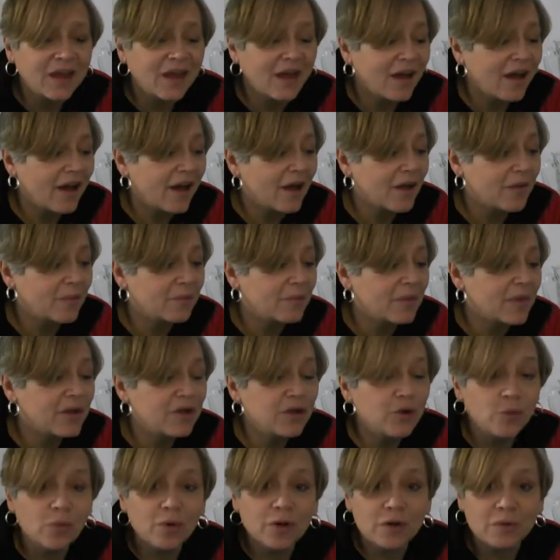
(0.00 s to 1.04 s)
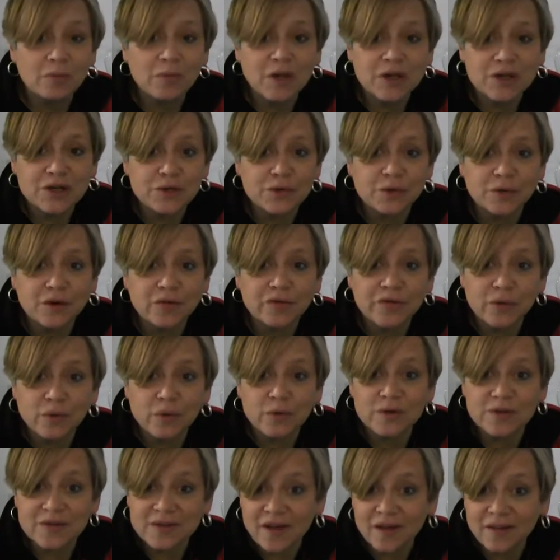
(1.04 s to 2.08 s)
Then you wouldn't measure it if it
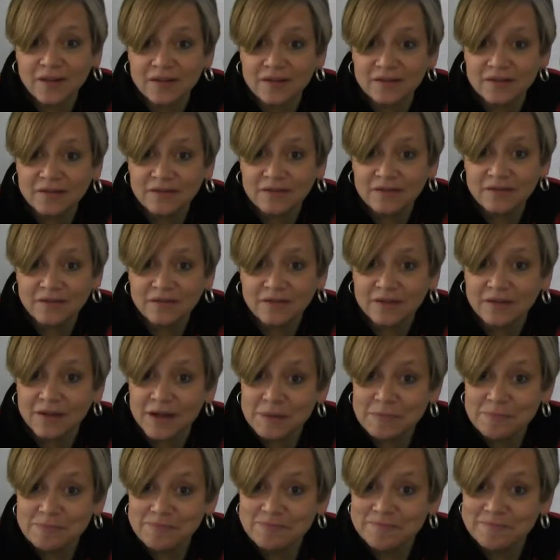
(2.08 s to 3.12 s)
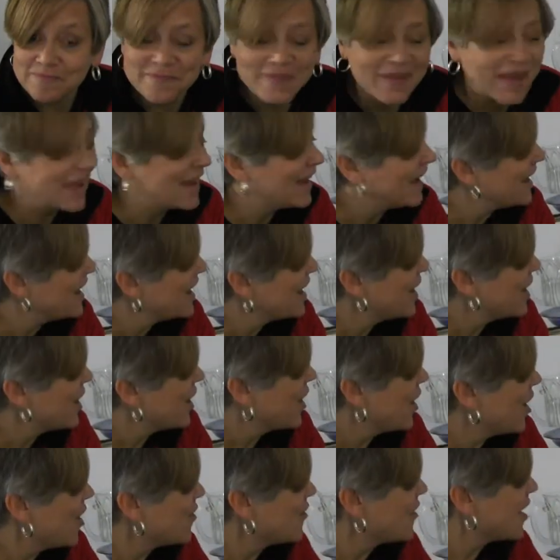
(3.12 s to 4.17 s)
were solid. Okay. All